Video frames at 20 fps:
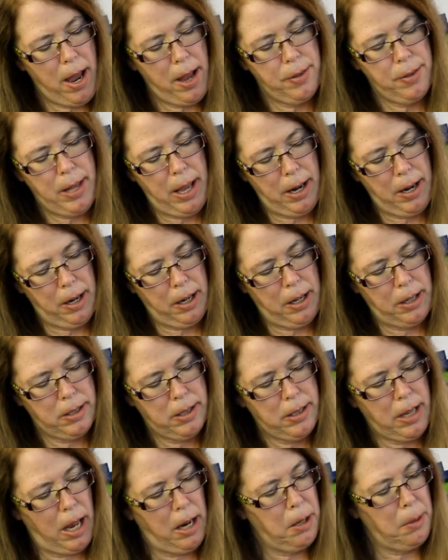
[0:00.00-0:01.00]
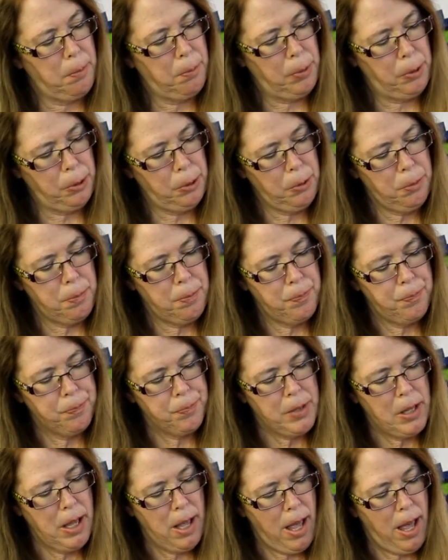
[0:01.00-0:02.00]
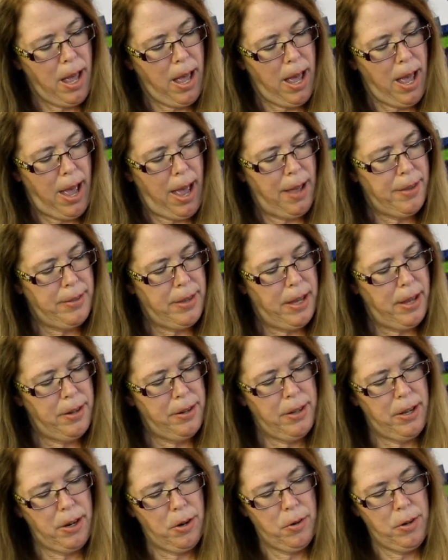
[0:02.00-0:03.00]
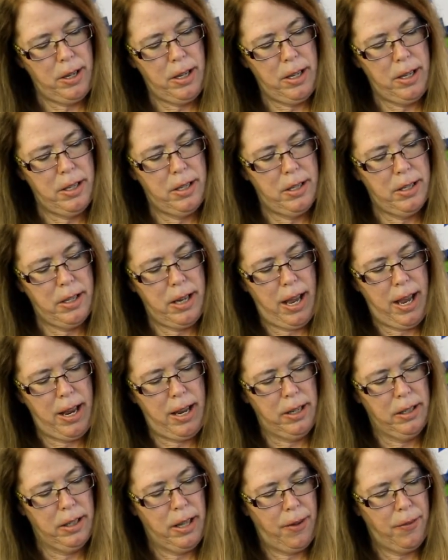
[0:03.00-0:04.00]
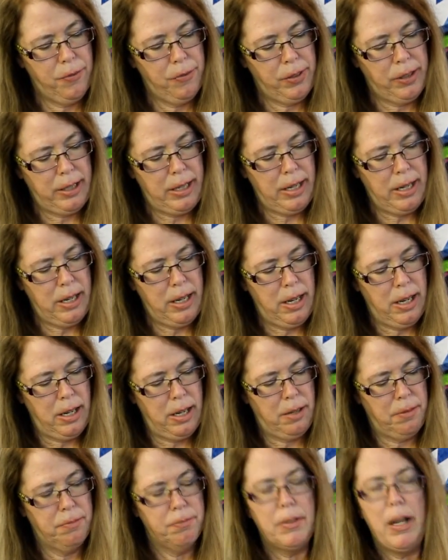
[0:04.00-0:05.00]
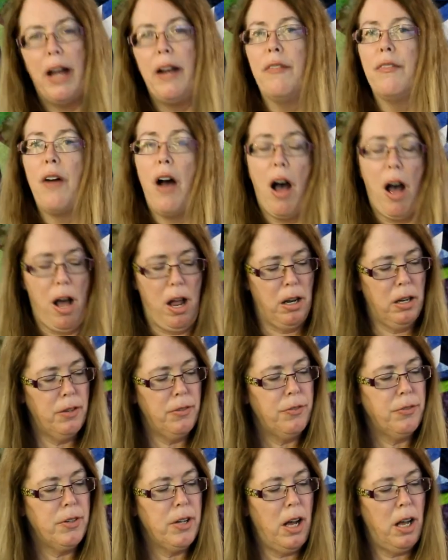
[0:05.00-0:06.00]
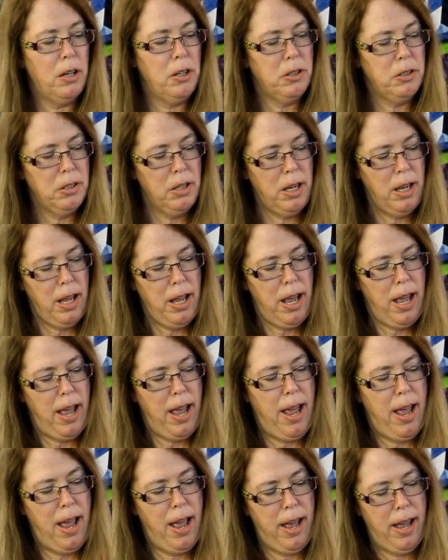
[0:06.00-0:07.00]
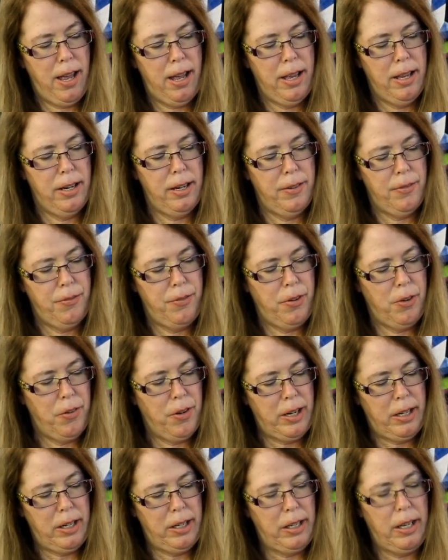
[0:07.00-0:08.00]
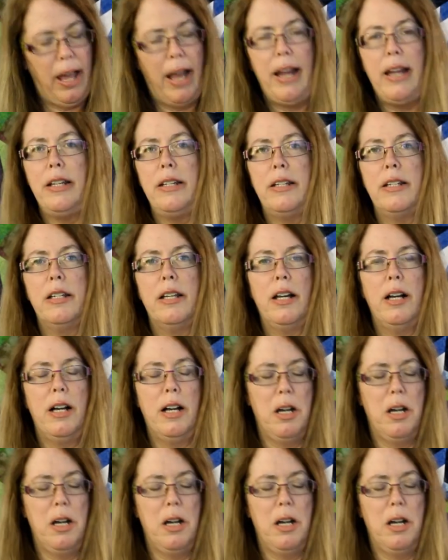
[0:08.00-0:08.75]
and then a solid blue. And then there is a lovely kind of olive color and a very light,